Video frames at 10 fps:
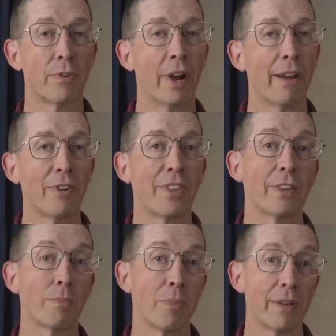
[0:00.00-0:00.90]
for everything
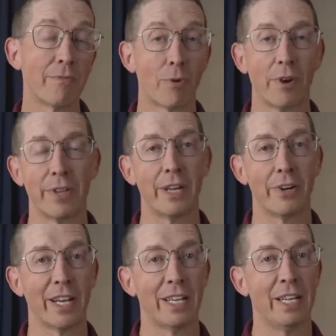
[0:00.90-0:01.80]
they're blamed for on the
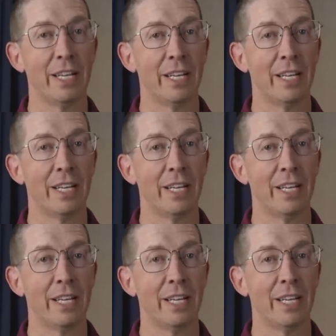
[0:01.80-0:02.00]
internet.